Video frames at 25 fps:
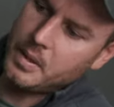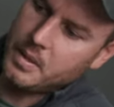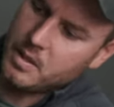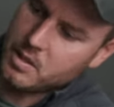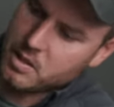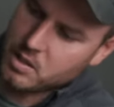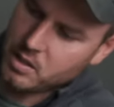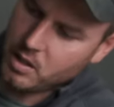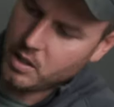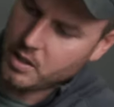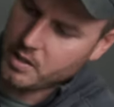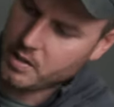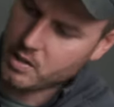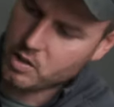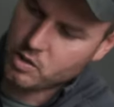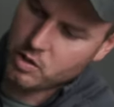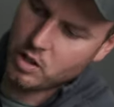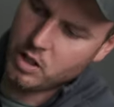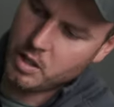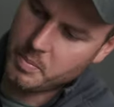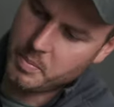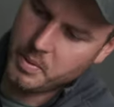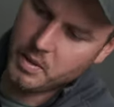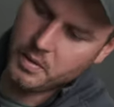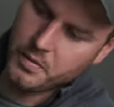in the side of the
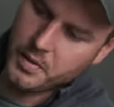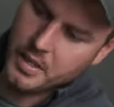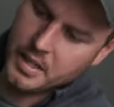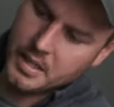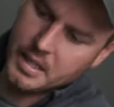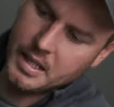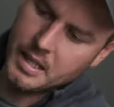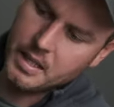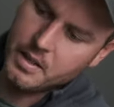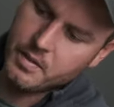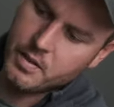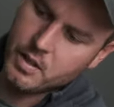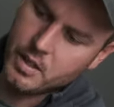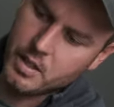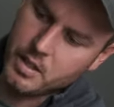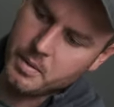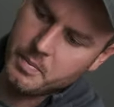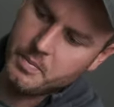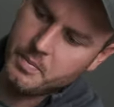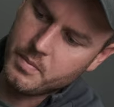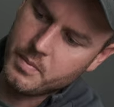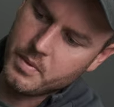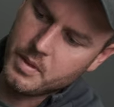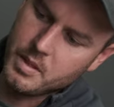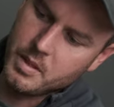tripod thing there, you've got
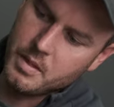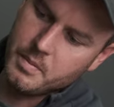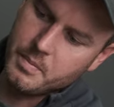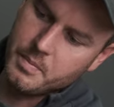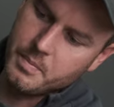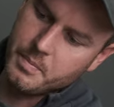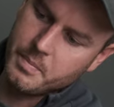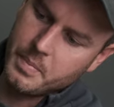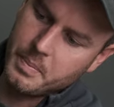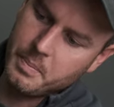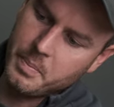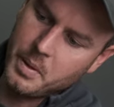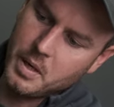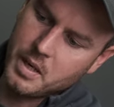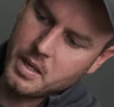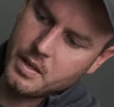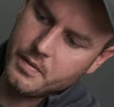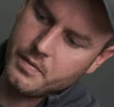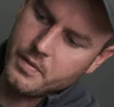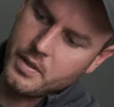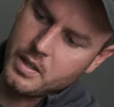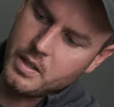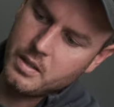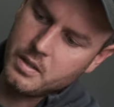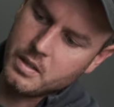your
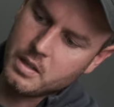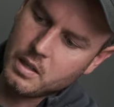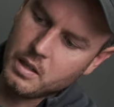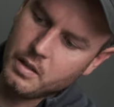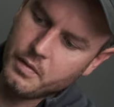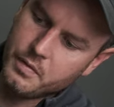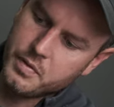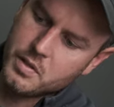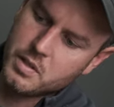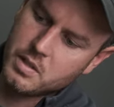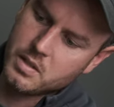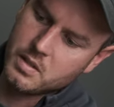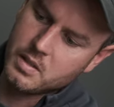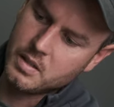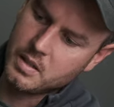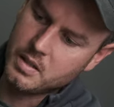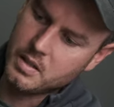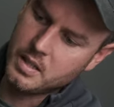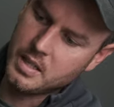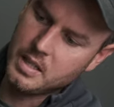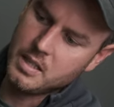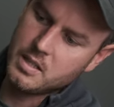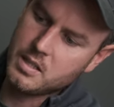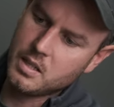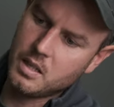pocket for your gloves.
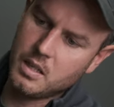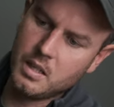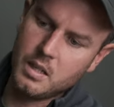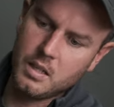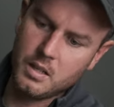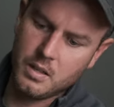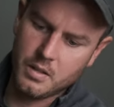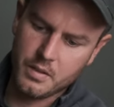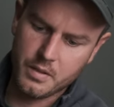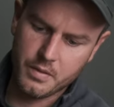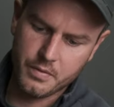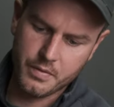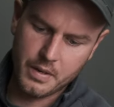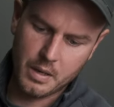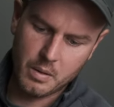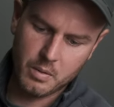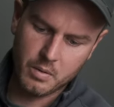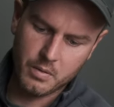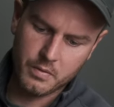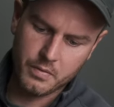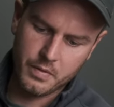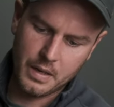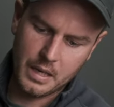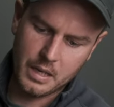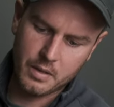These are the
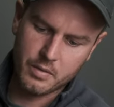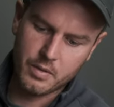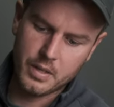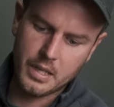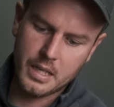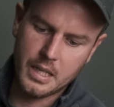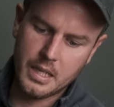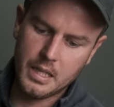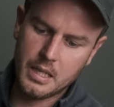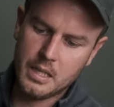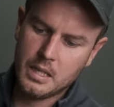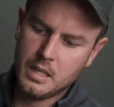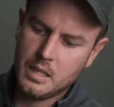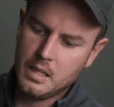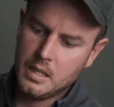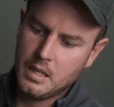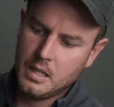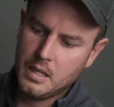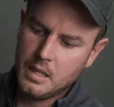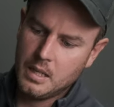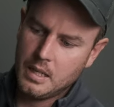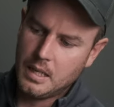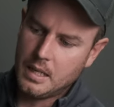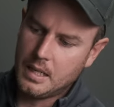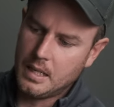Valerie
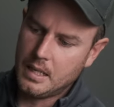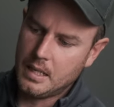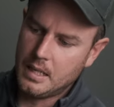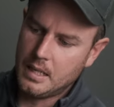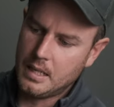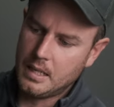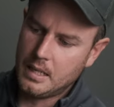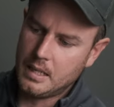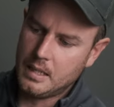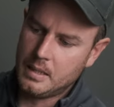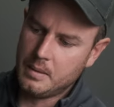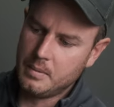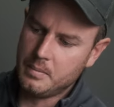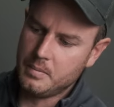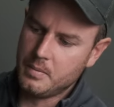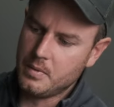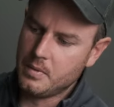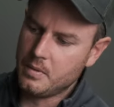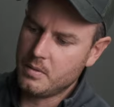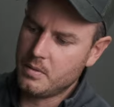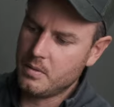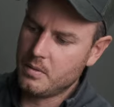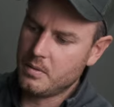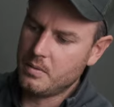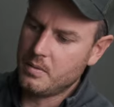Markov
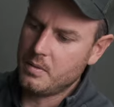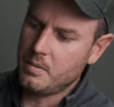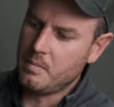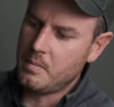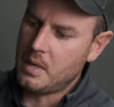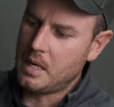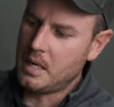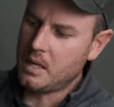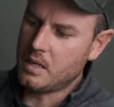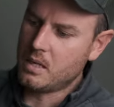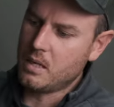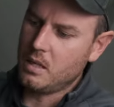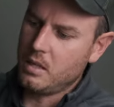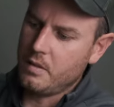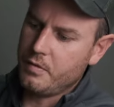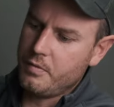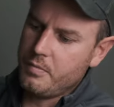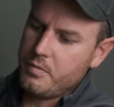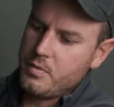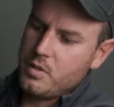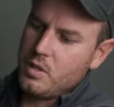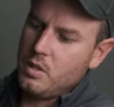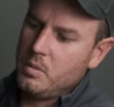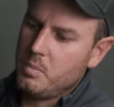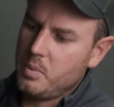
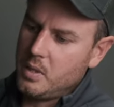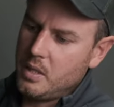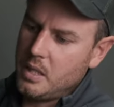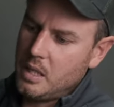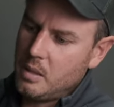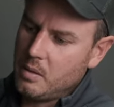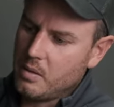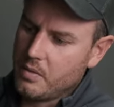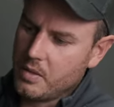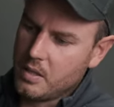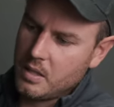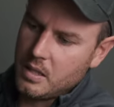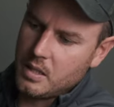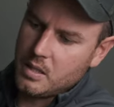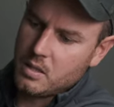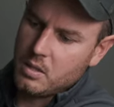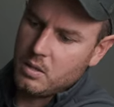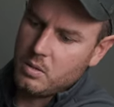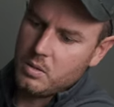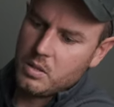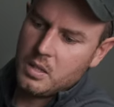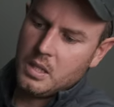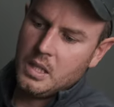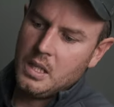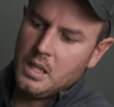2.0, I think they're
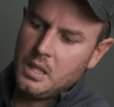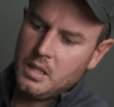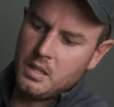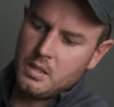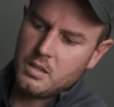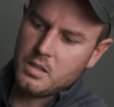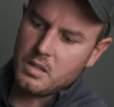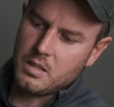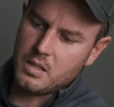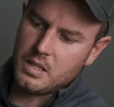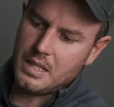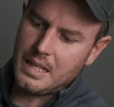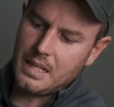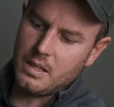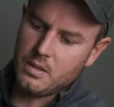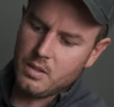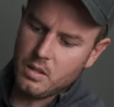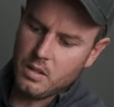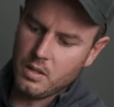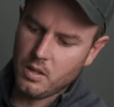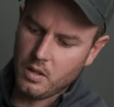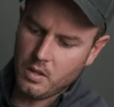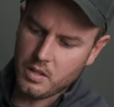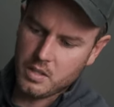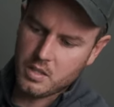called. So there's
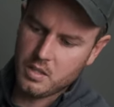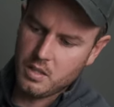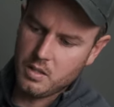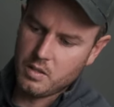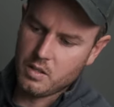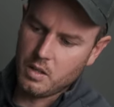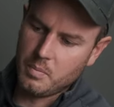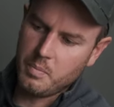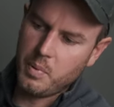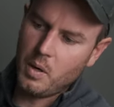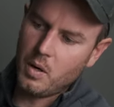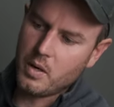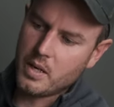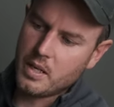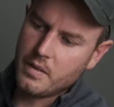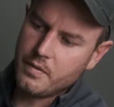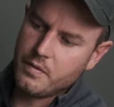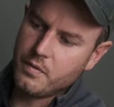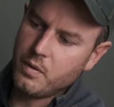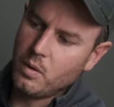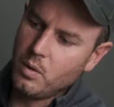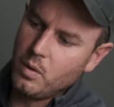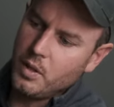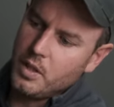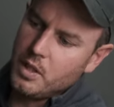nice that you've got a pocket
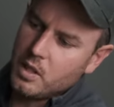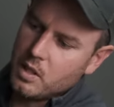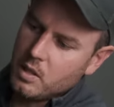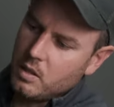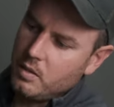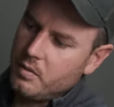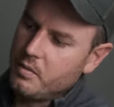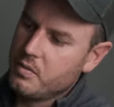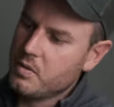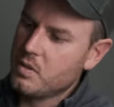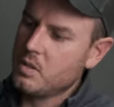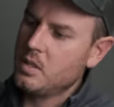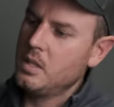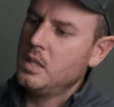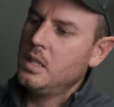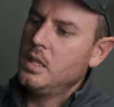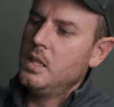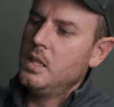for your gloves.